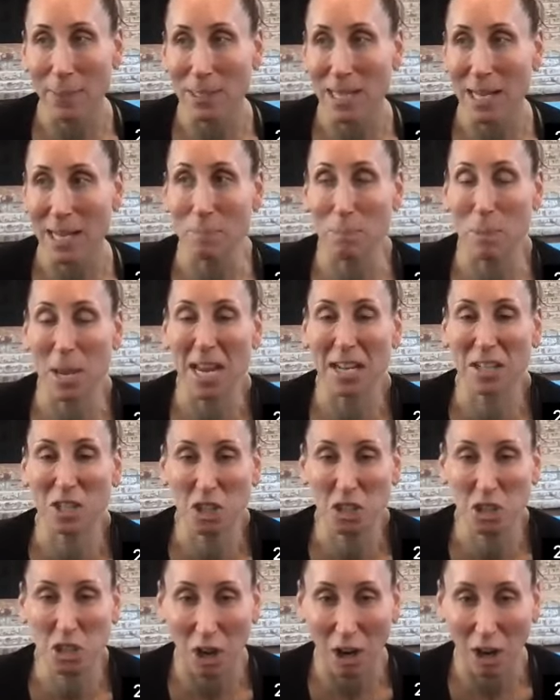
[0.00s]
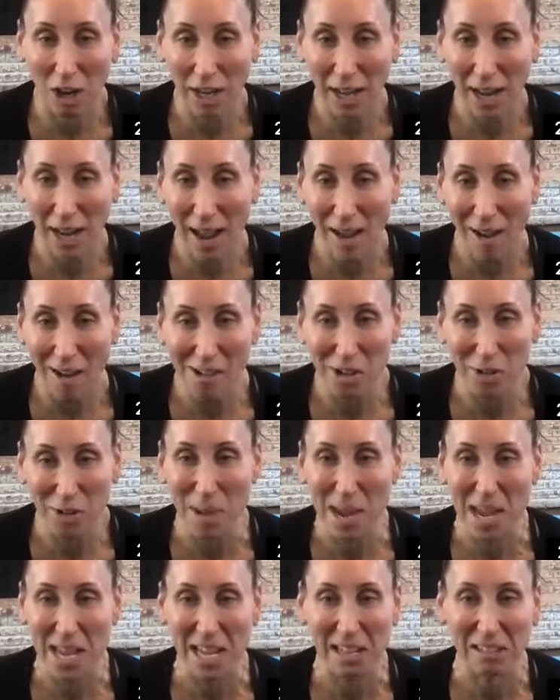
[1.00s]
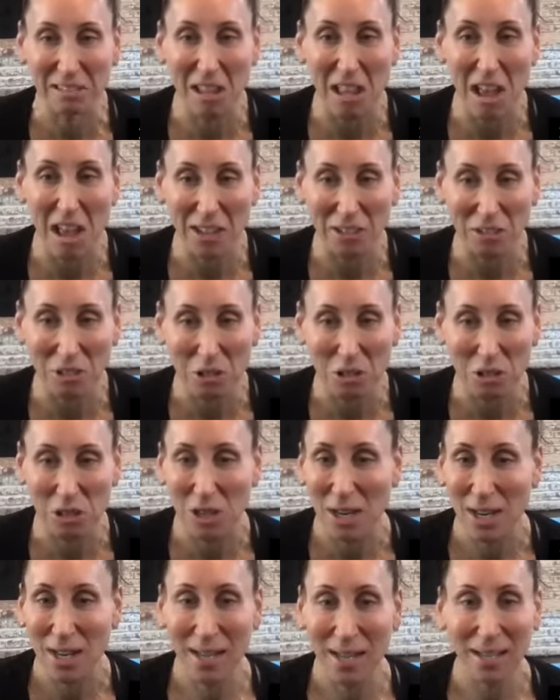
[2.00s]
it's like pitch dark out. You're making a lunch.